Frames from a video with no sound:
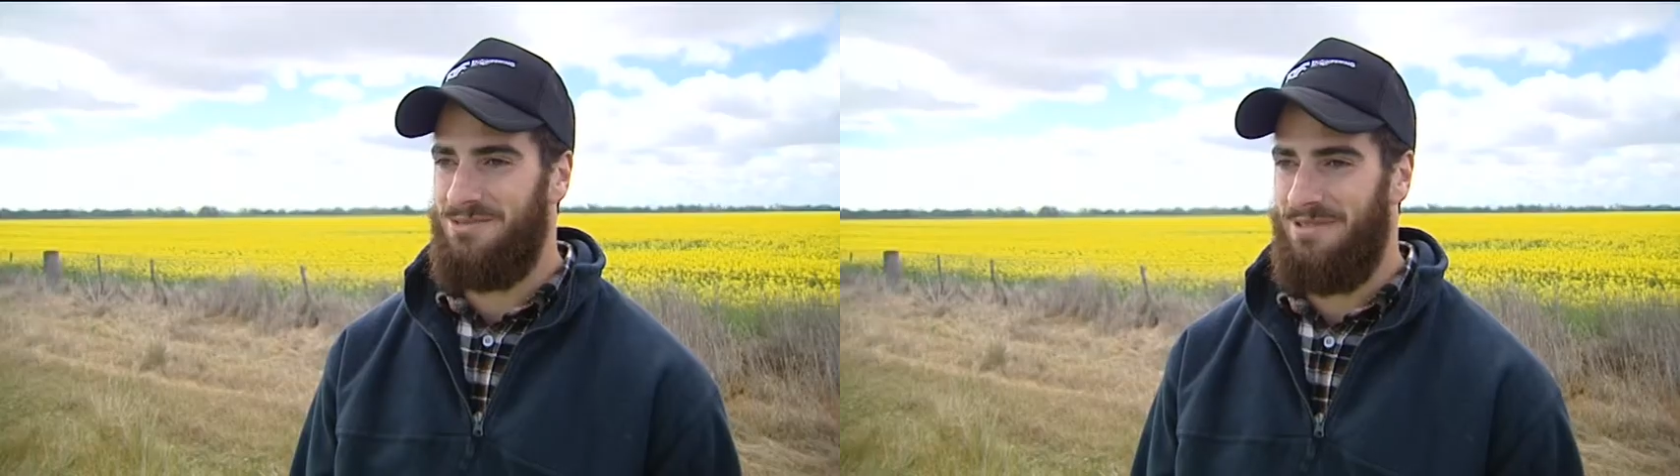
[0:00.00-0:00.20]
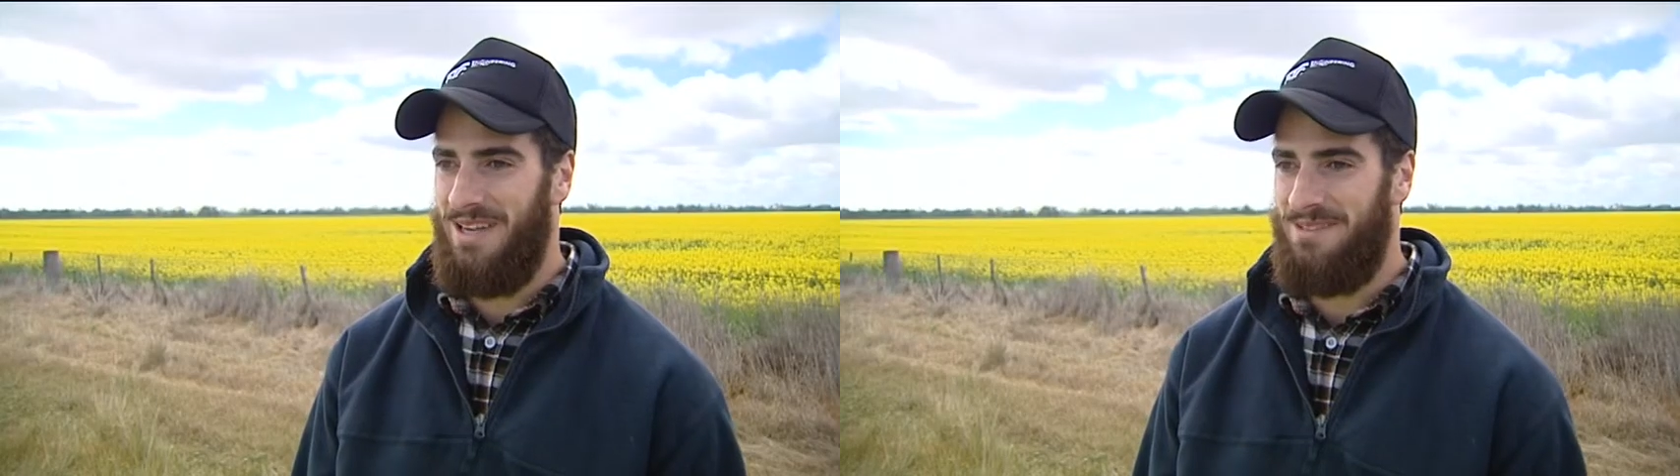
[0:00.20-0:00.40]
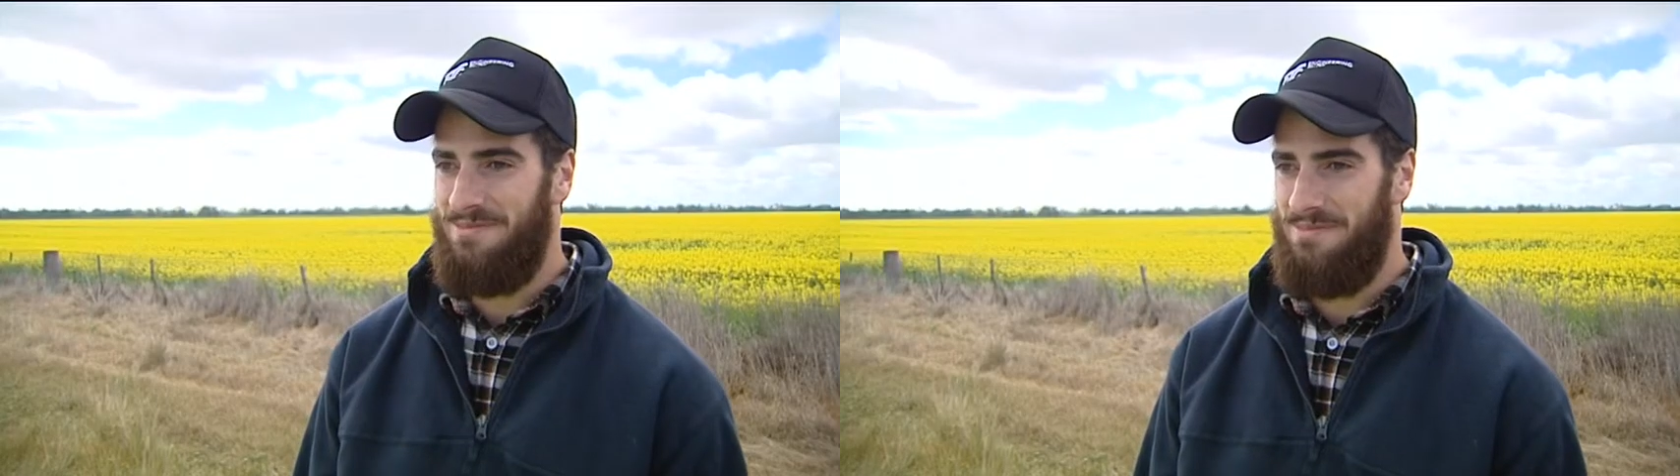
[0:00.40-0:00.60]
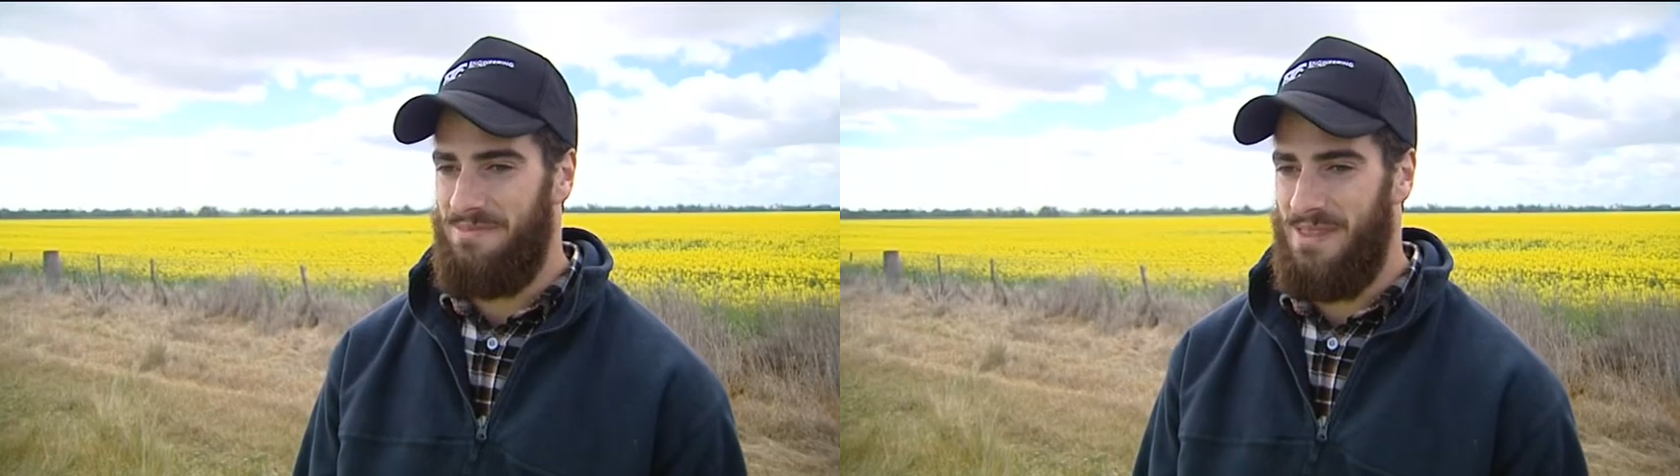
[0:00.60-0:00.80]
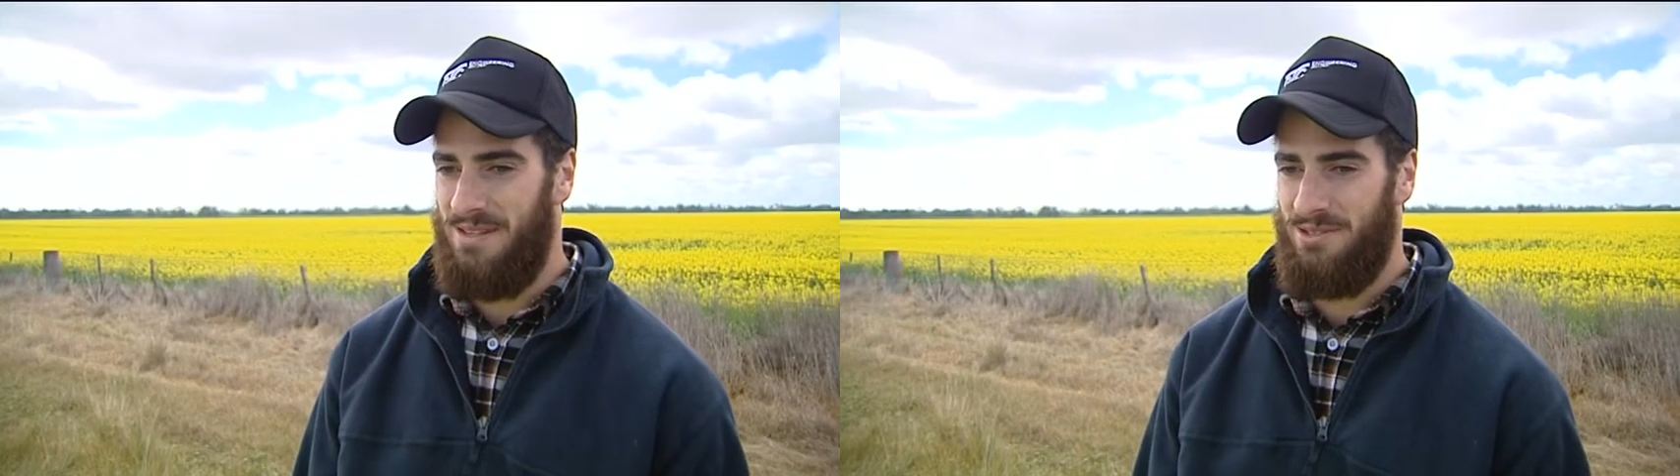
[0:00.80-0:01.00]
We've had
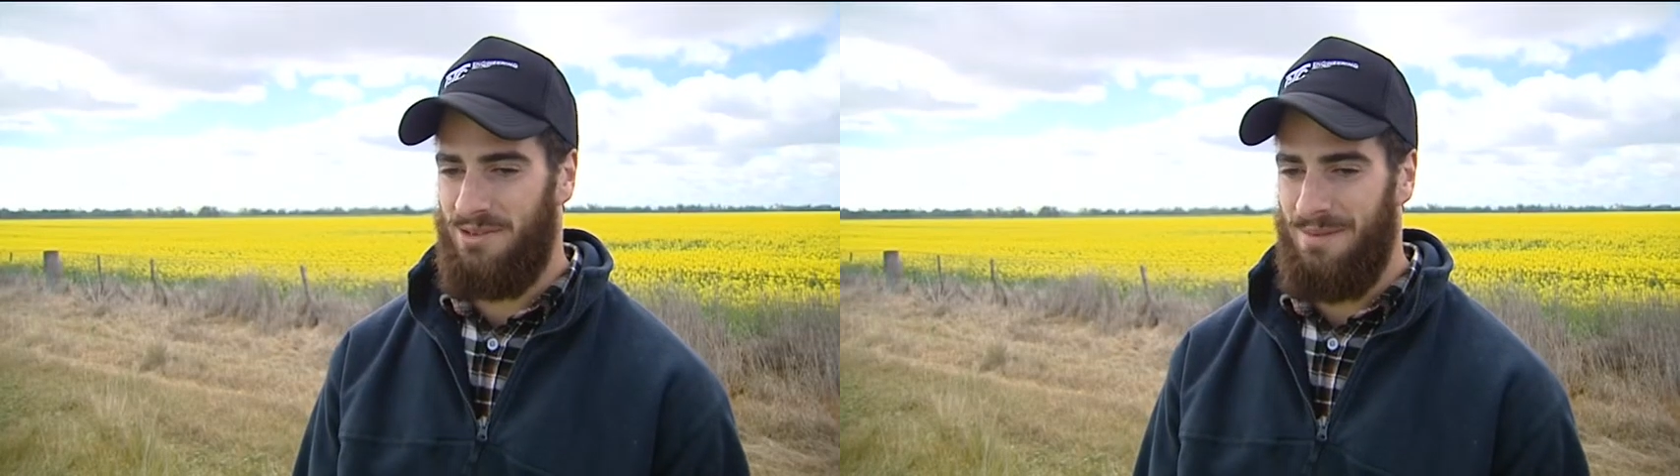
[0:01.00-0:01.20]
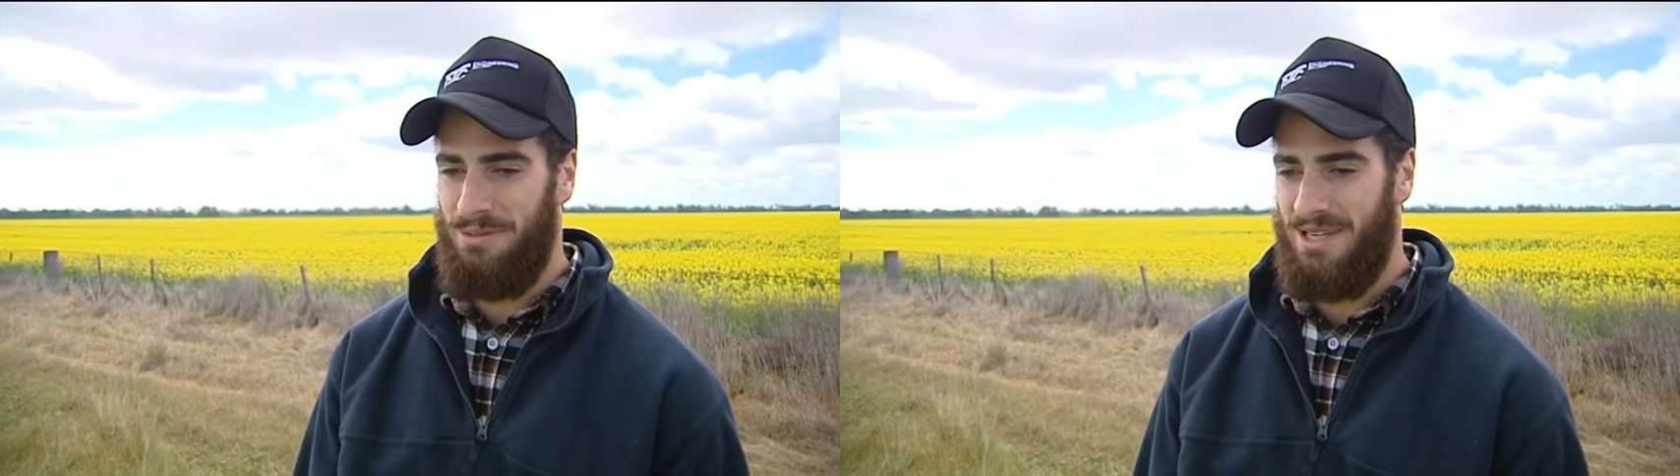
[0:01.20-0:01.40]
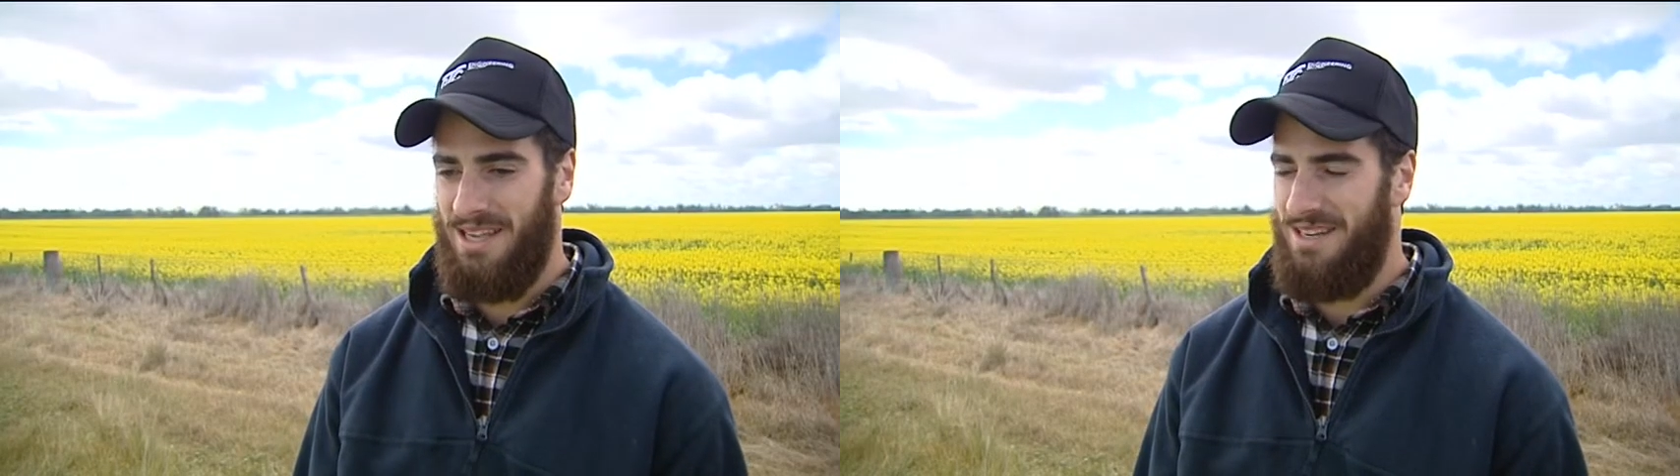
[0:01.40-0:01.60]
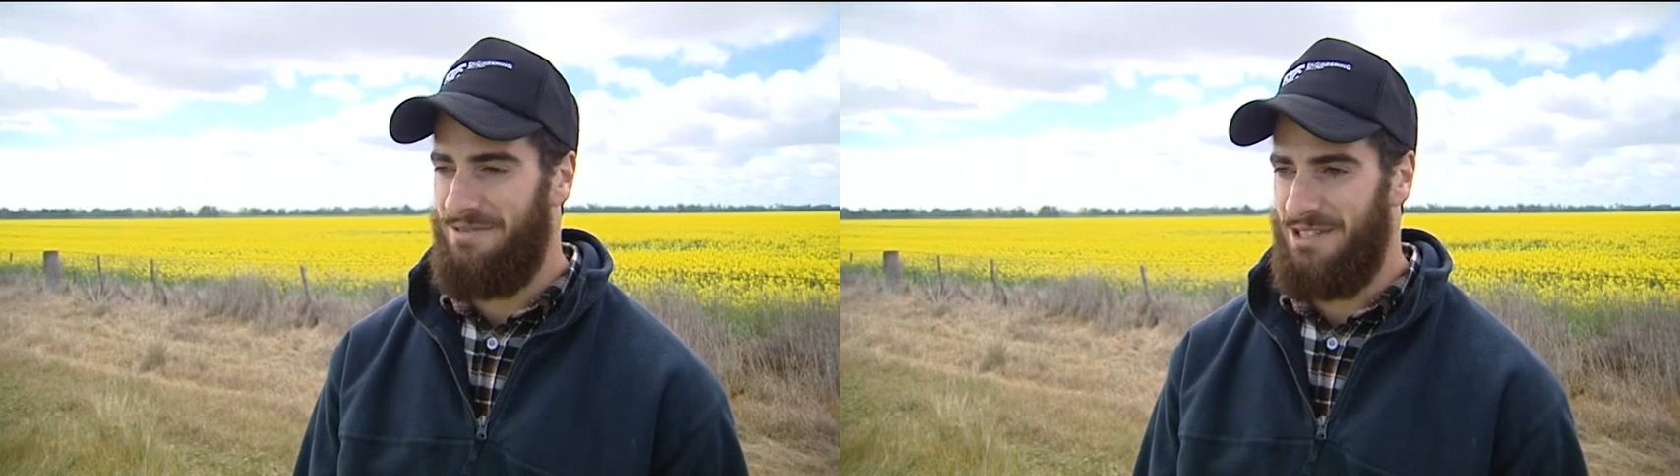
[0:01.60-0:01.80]
sort of up and down